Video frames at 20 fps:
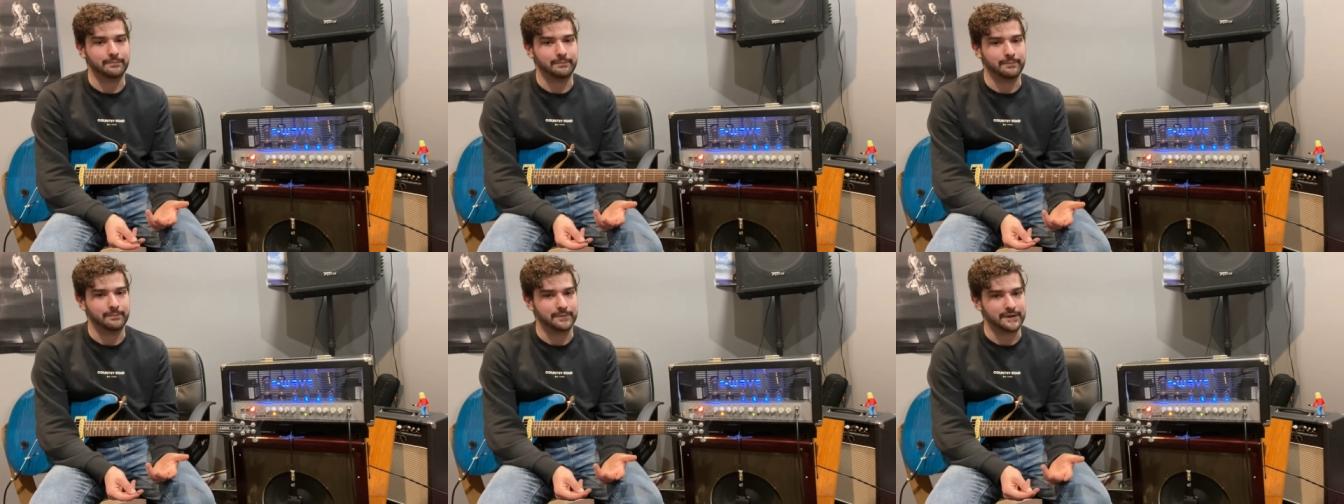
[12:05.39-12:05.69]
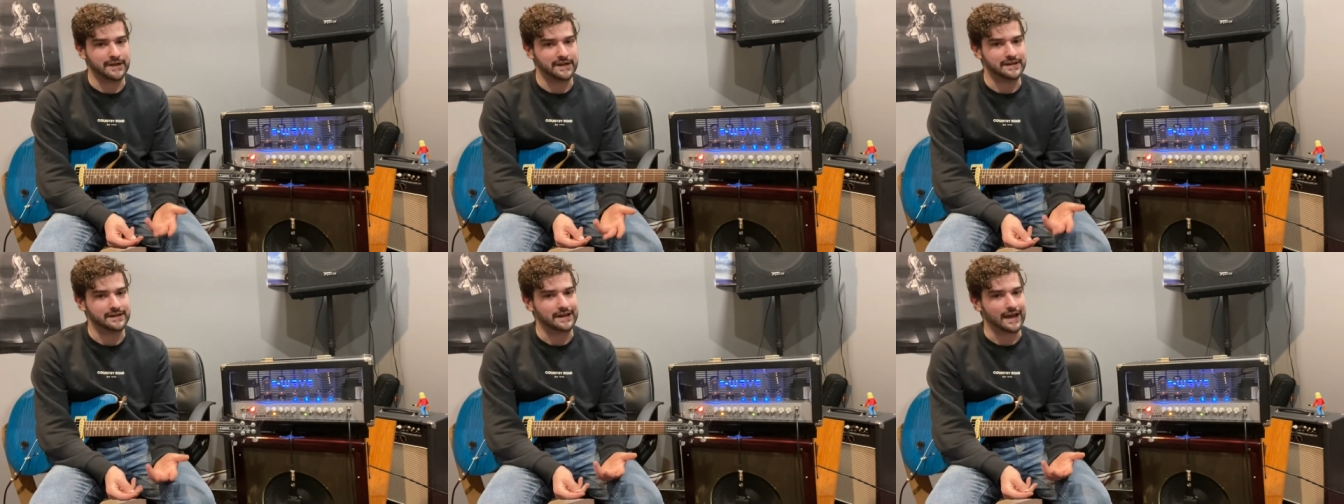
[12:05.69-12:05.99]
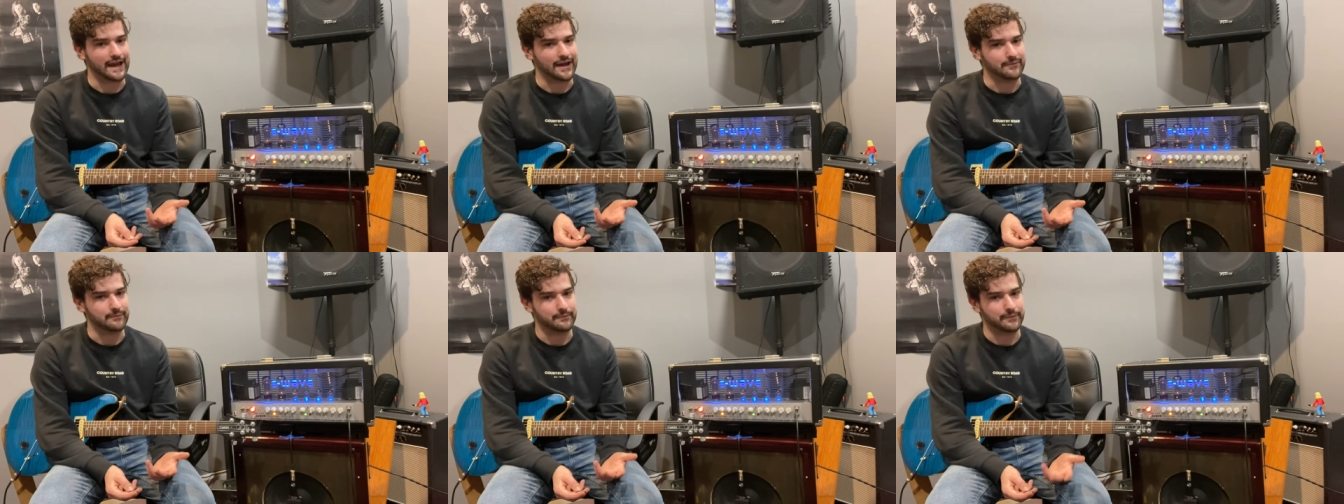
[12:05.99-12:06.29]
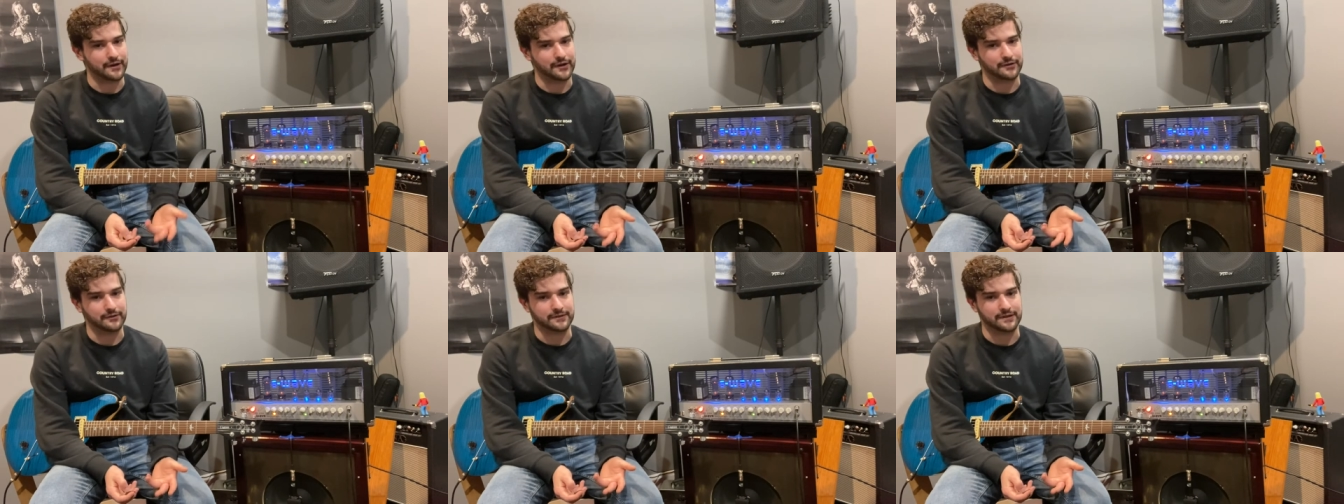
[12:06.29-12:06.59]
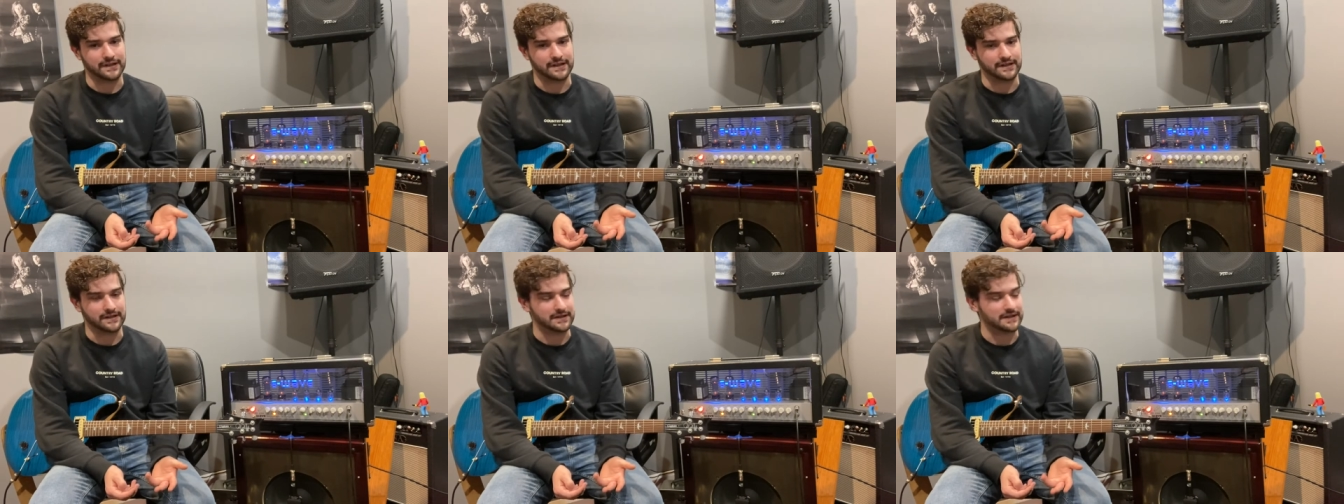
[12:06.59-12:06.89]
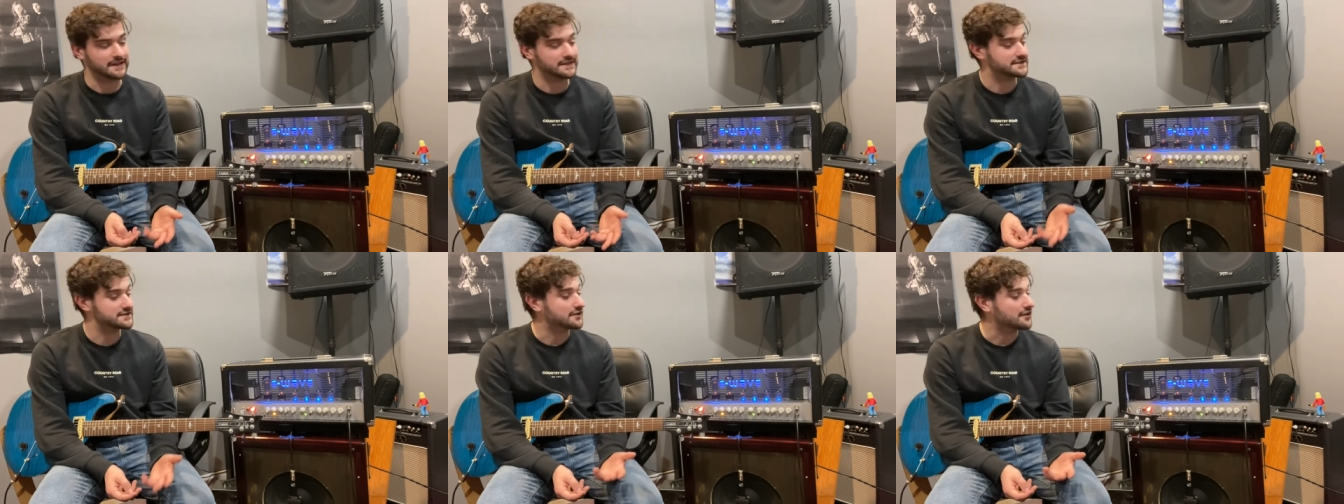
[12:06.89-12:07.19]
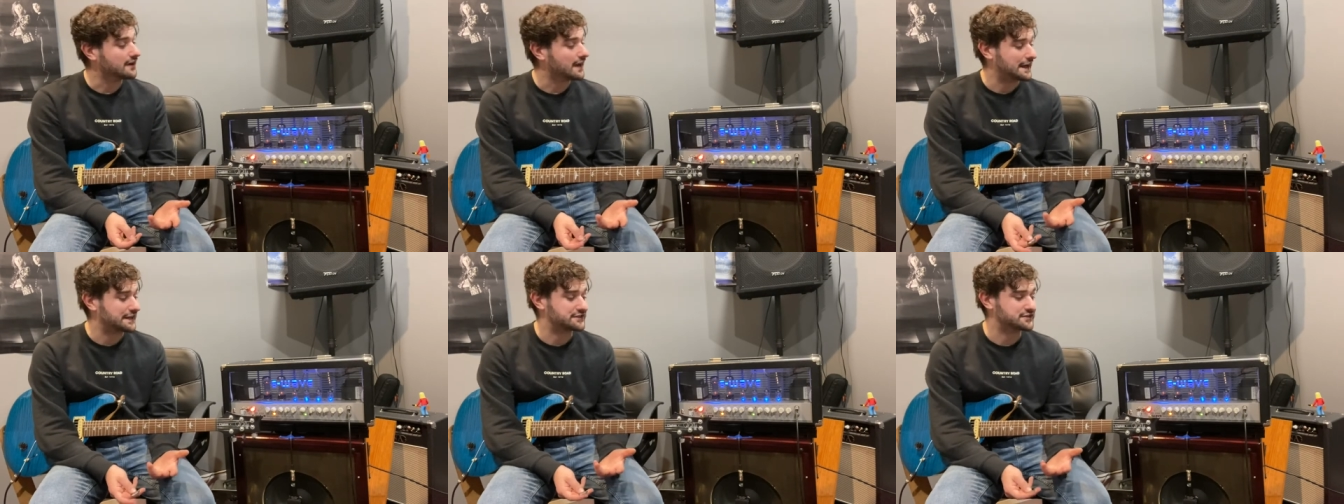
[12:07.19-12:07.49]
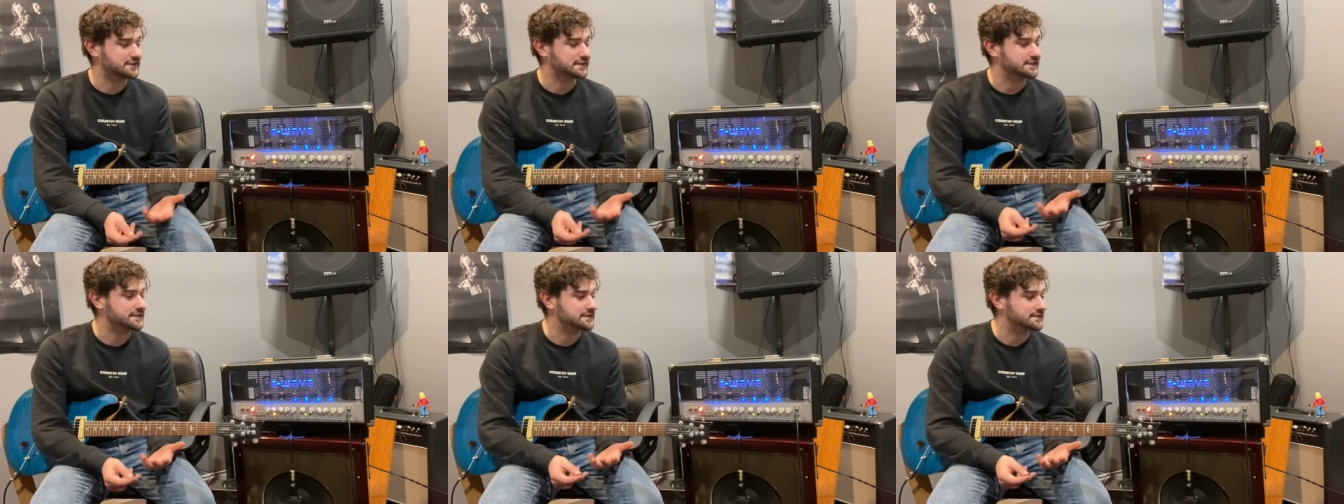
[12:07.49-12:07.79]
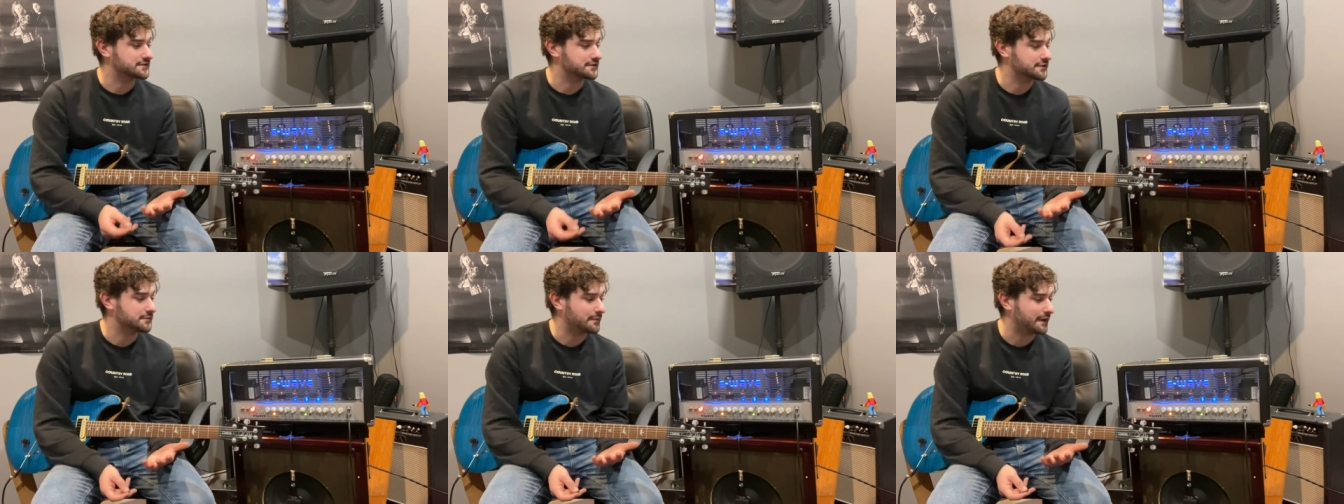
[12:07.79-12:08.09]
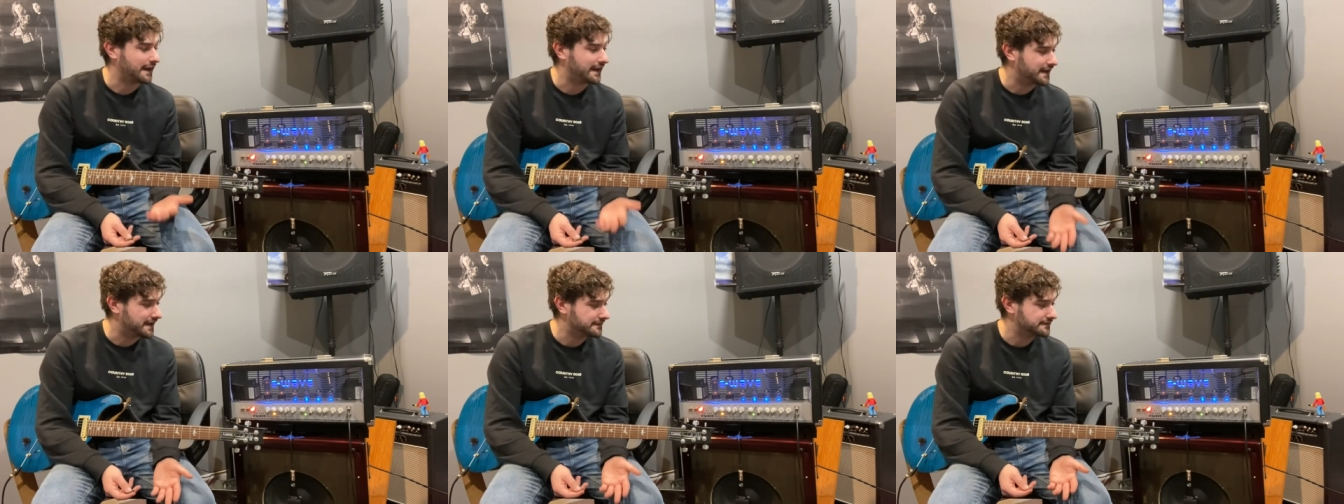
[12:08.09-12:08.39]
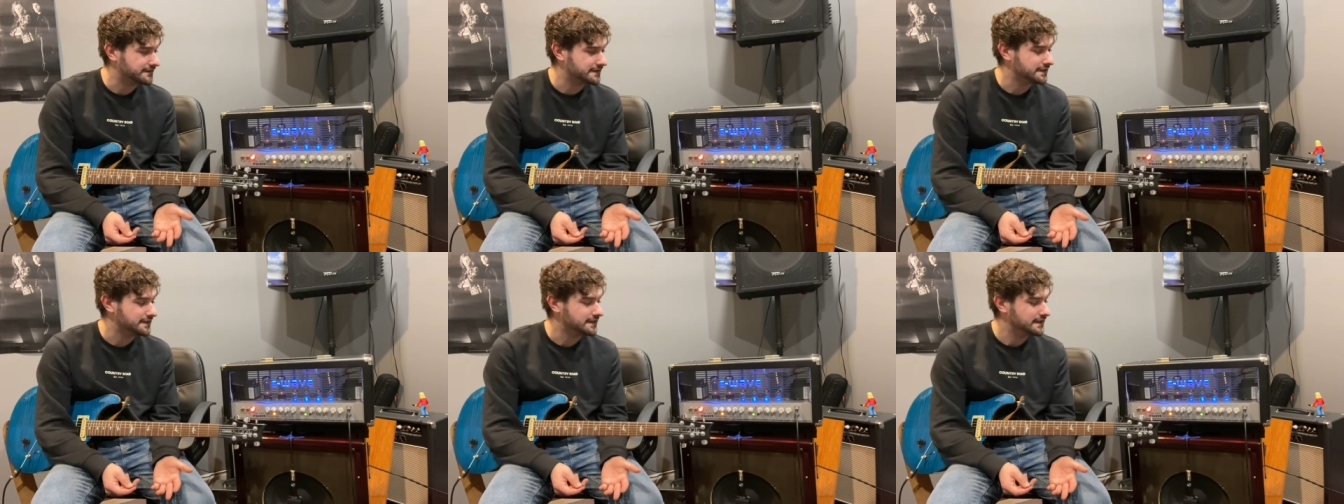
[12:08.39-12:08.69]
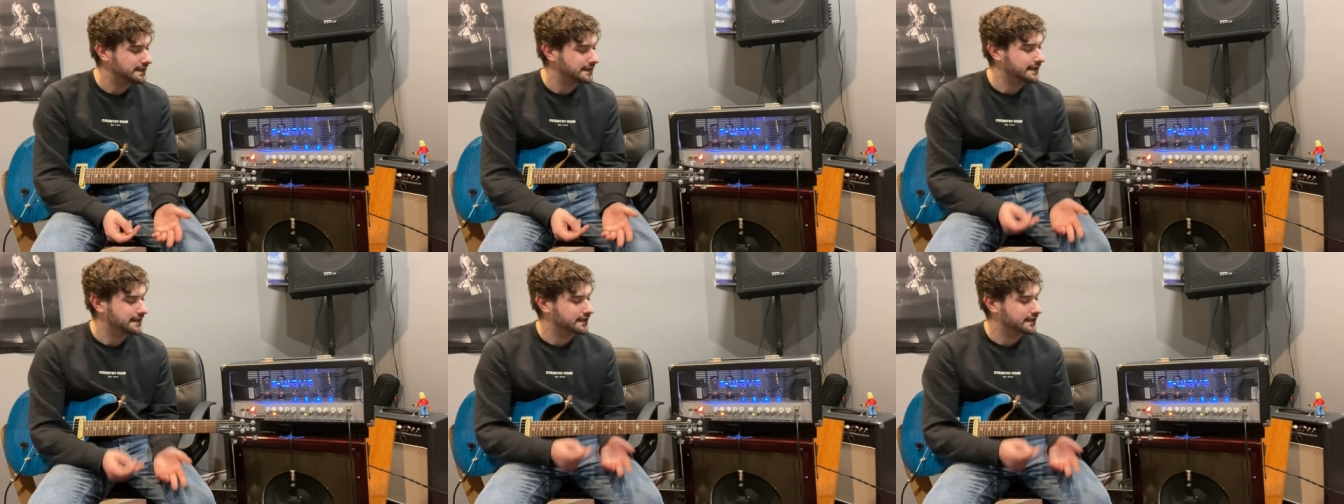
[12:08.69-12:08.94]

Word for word: big and bulky. It's not actually super heavy,